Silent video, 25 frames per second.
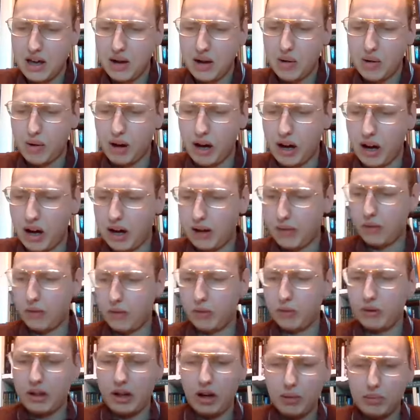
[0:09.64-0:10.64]
Well,
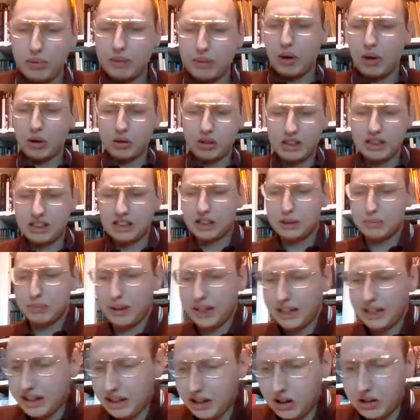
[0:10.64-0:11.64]
I'll be mostly
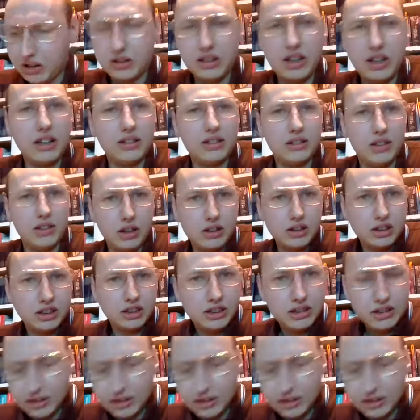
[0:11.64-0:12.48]
speaking on the Dutch